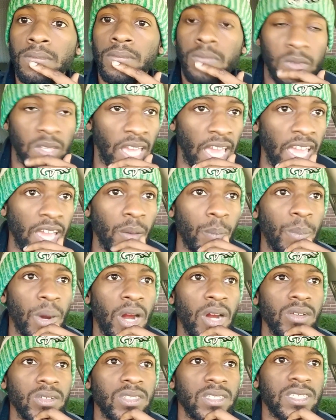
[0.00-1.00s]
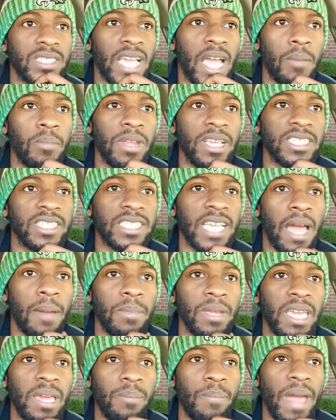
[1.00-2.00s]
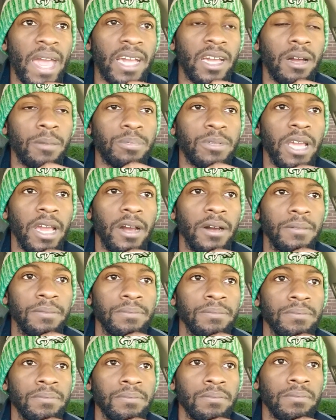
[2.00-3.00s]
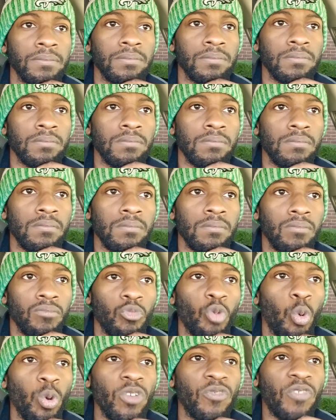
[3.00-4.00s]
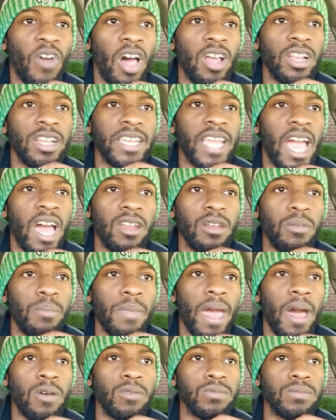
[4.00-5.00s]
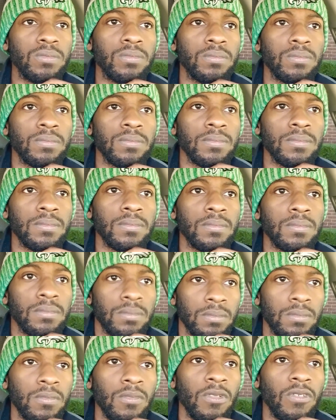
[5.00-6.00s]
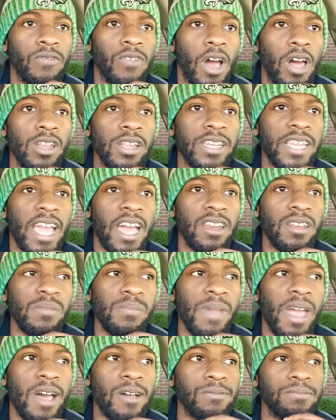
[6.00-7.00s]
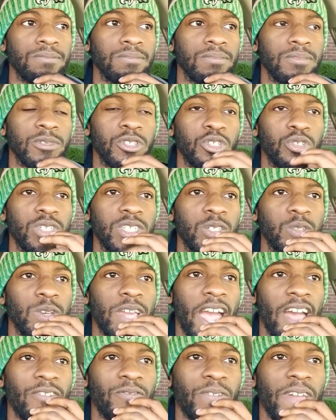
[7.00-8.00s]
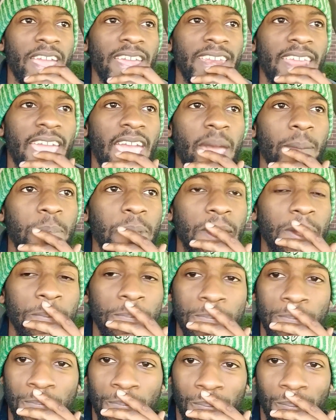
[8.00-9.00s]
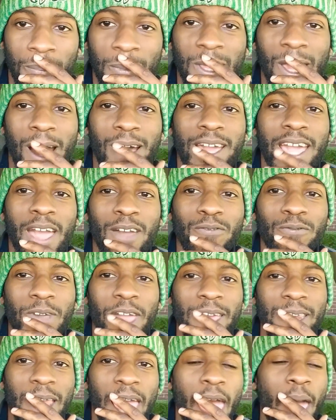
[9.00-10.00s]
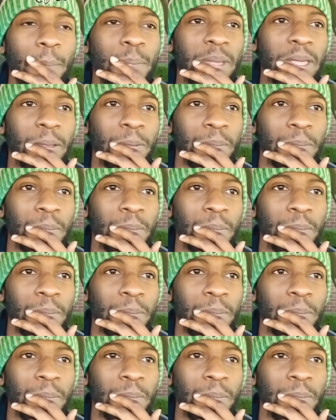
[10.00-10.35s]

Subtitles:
King of birds, it's time to get back up there. We falling down the mountain. Falling down the mountain. You got fat and happy. Y'all got fat and happy.